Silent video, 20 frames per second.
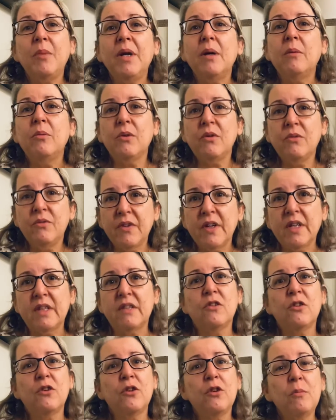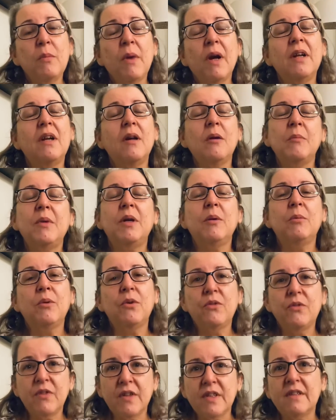be able to fix it, or you might not be able to
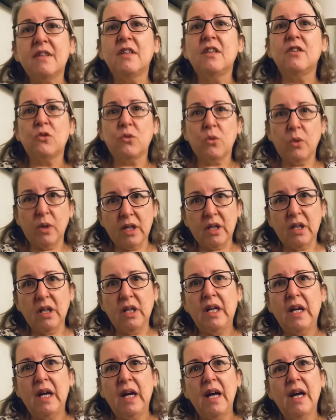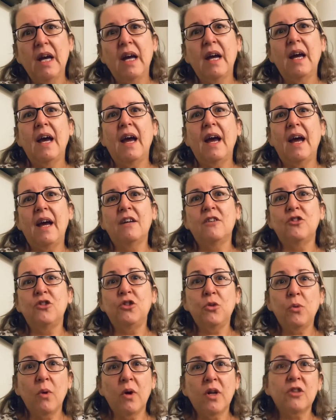fix it as quickly as
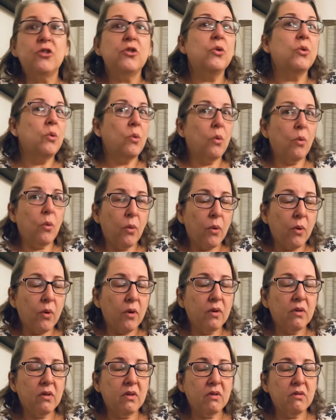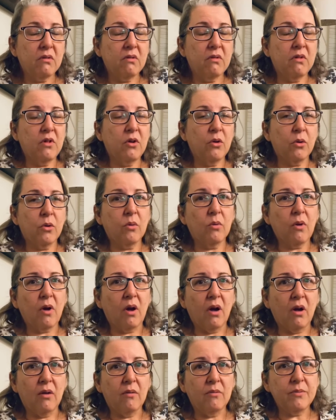you want to, or
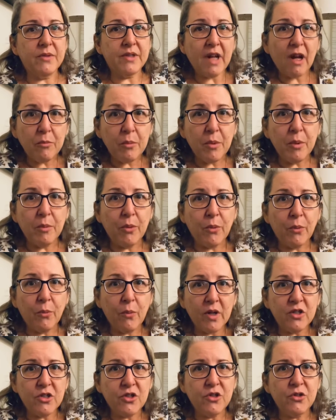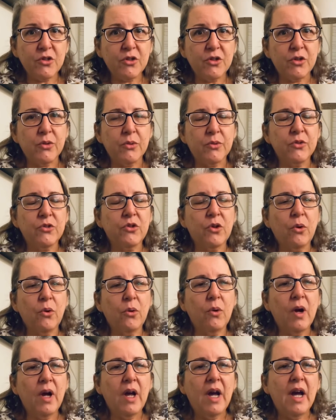your staff member wants you to.
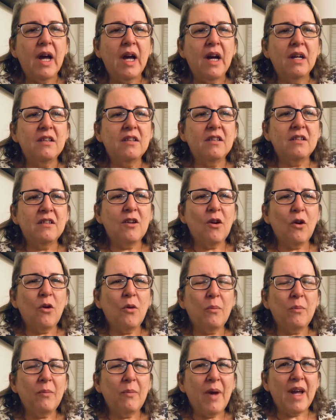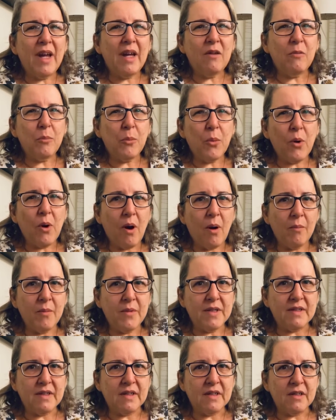So don't make
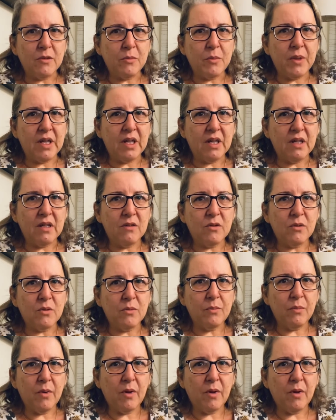promises, because